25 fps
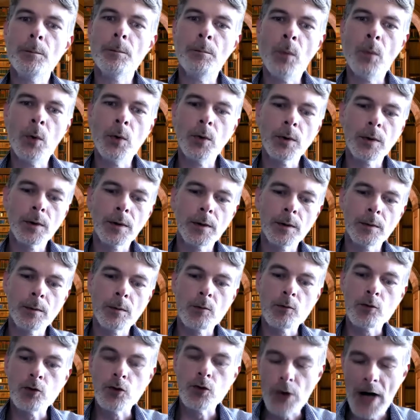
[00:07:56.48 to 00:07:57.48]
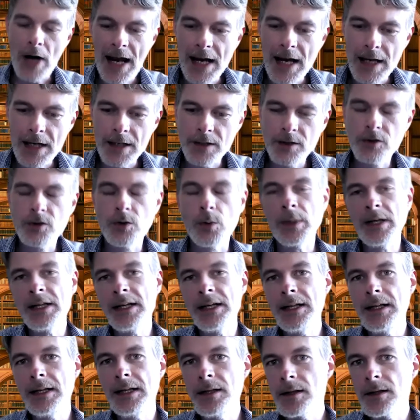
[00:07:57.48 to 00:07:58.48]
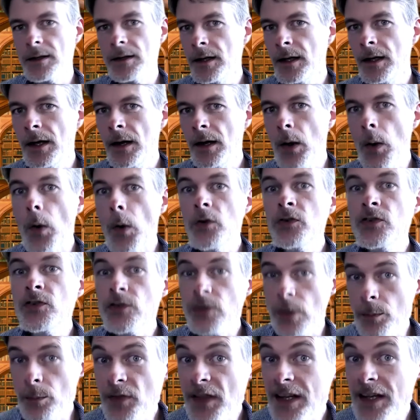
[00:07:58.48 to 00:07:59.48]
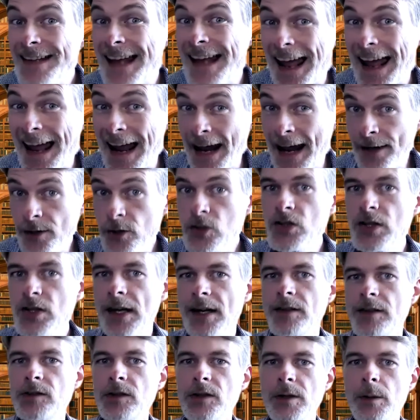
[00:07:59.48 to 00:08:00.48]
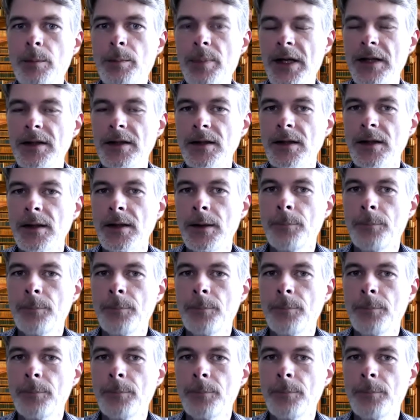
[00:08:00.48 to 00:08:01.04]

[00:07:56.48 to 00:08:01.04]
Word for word: more dread? Do we need something to energize it a bit?